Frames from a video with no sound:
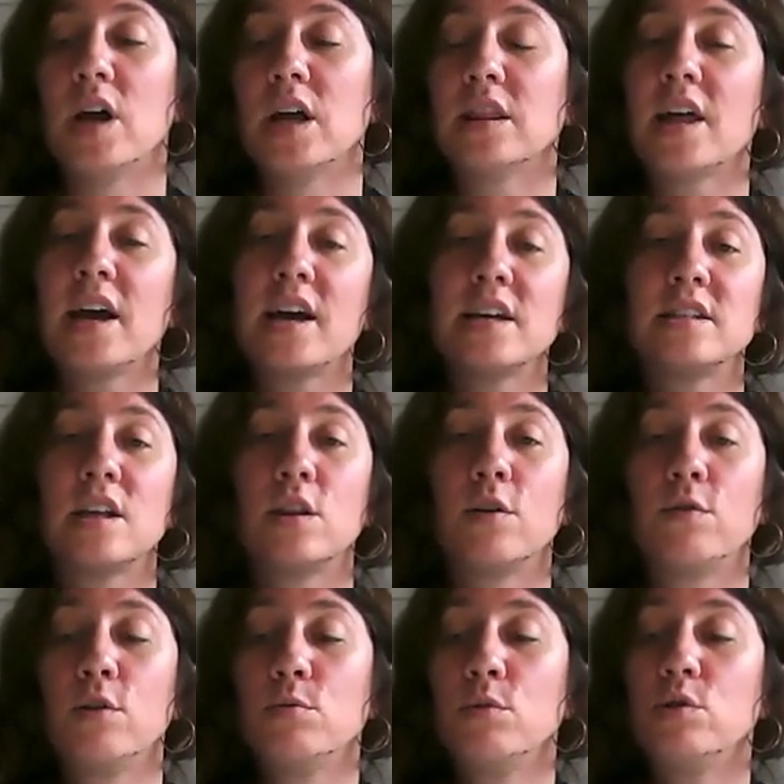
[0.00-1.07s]
And like I said, the
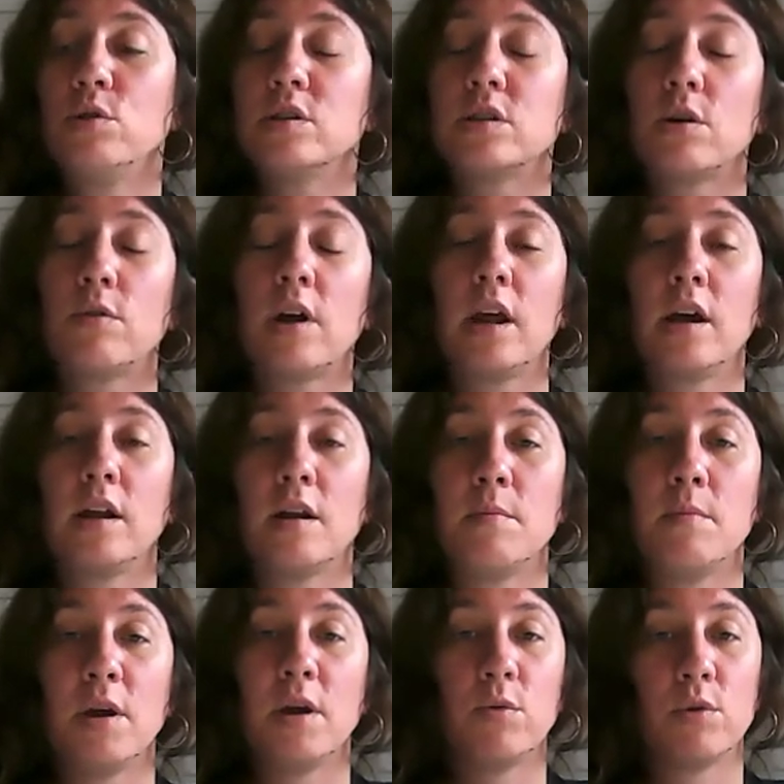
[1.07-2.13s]
full moon is already going to
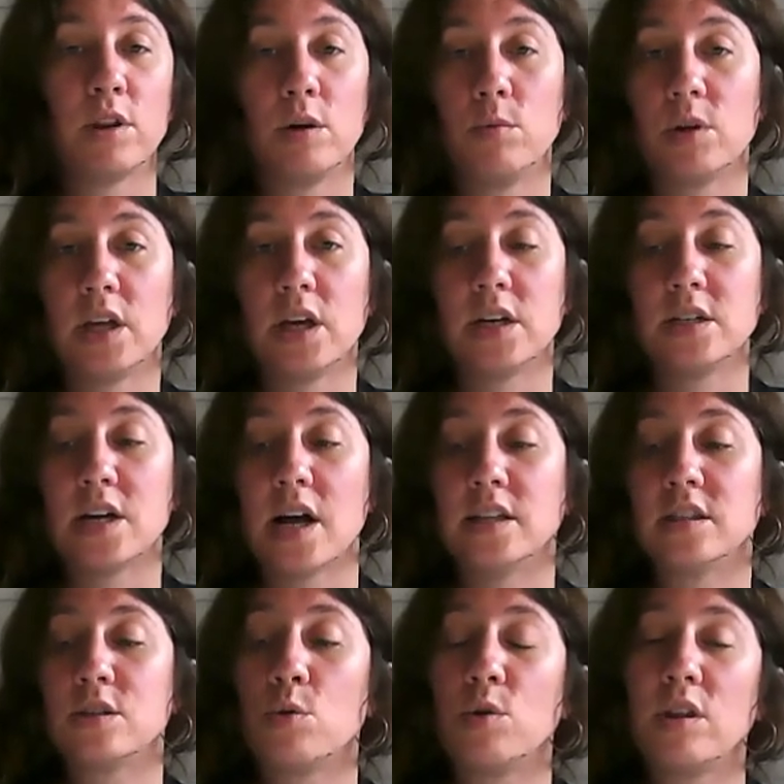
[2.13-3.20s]
be really, really
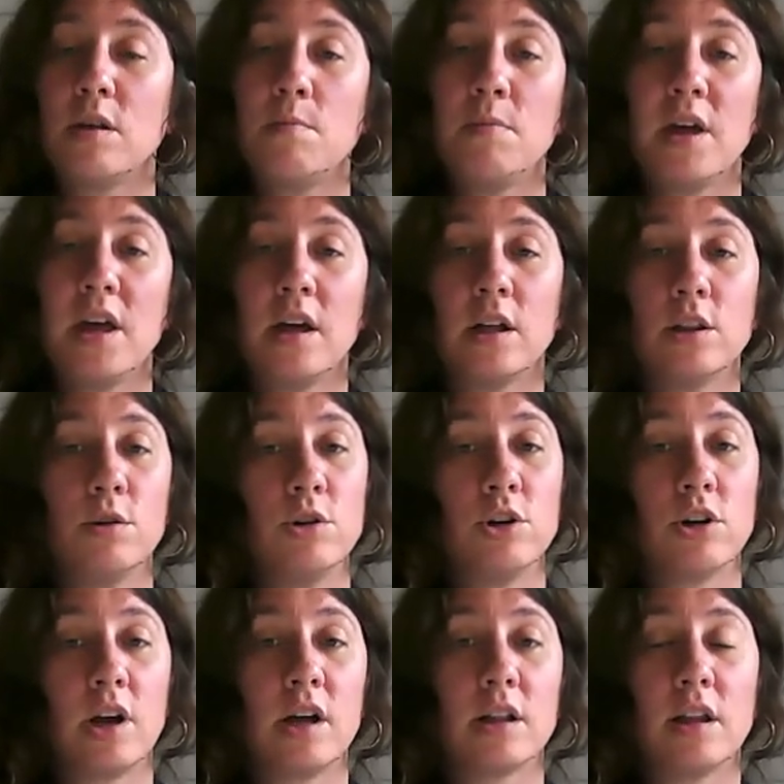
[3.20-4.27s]
intense. So with it being a
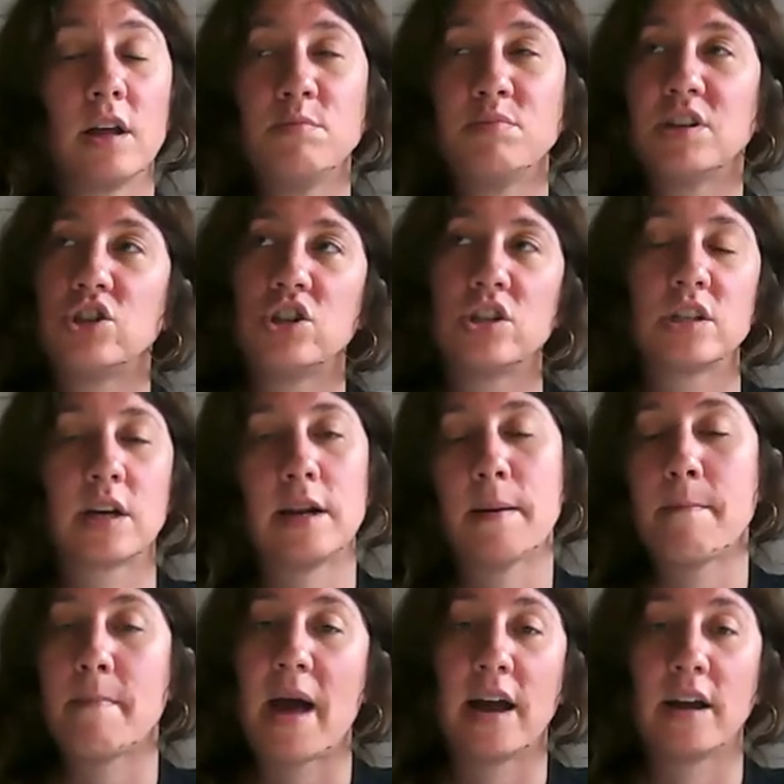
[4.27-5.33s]
lunar eclipse, it's just going to
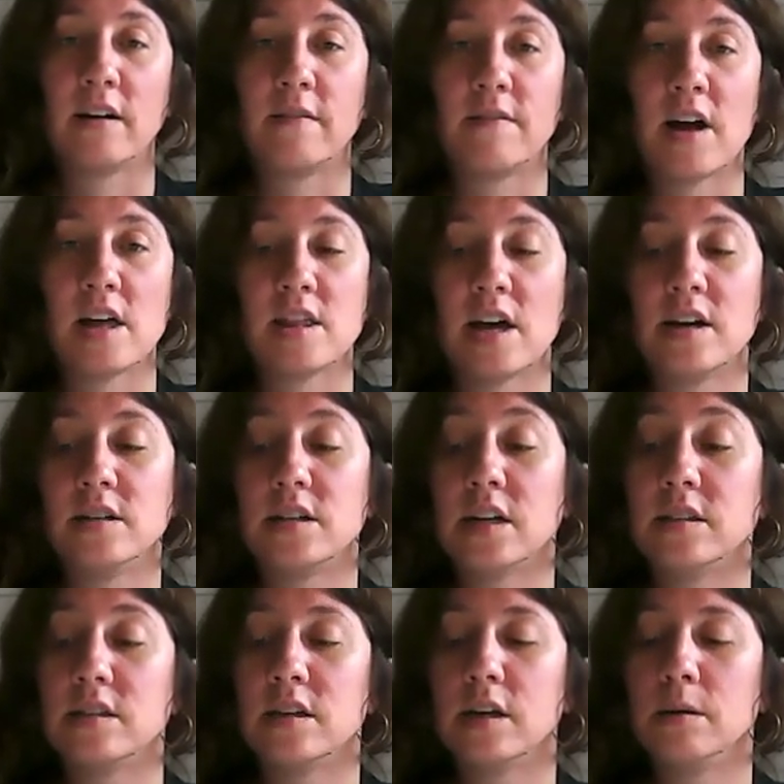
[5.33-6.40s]
magnify that
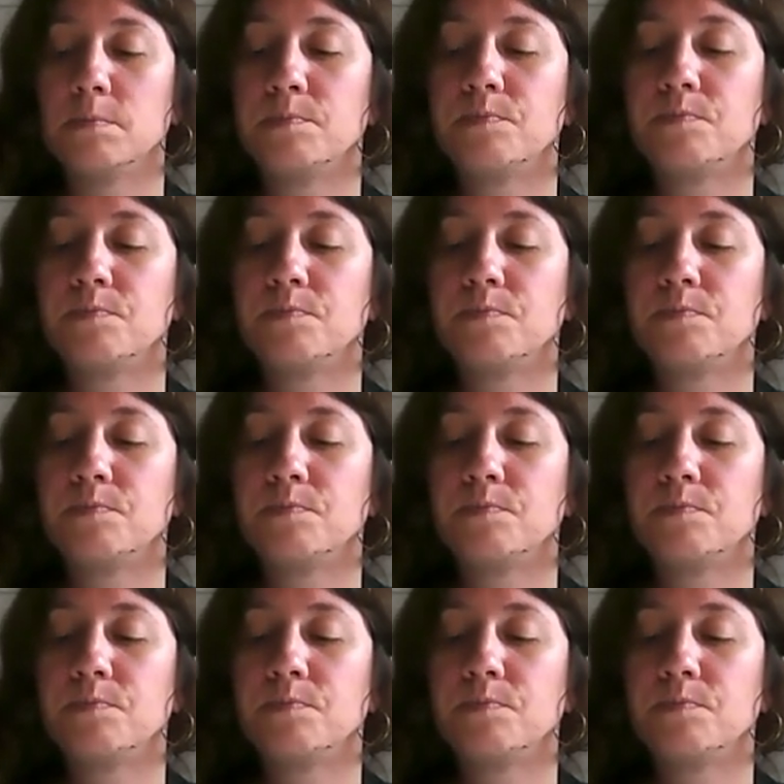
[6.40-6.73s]
intensity.